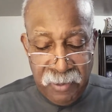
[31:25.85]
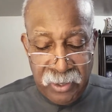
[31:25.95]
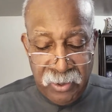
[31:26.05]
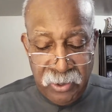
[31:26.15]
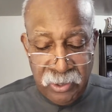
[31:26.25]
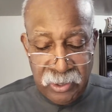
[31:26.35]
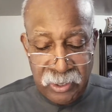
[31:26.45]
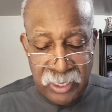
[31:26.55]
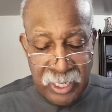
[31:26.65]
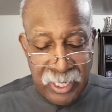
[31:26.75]

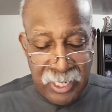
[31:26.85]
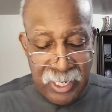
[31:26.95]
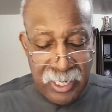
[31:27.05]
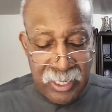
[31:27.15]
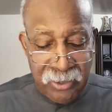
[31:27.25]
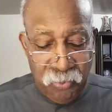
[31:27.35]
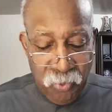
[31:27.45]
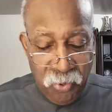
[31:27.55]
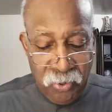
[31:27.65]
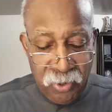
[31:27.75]
because he is
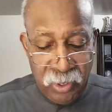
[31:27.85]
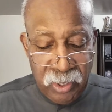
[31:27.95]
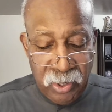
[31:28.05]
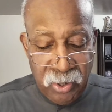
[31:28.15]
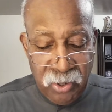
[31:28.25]
warned.